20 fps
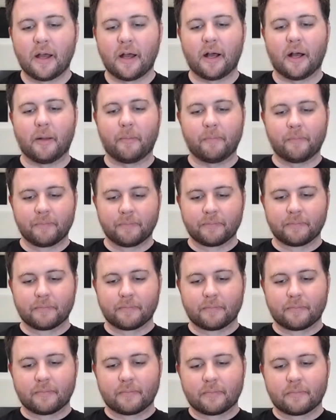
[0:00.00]
Um,
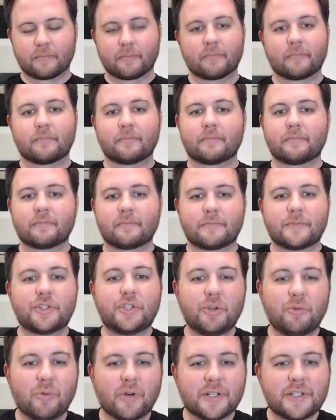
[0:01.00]

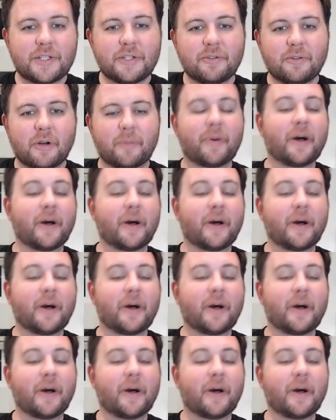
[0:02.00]
do want to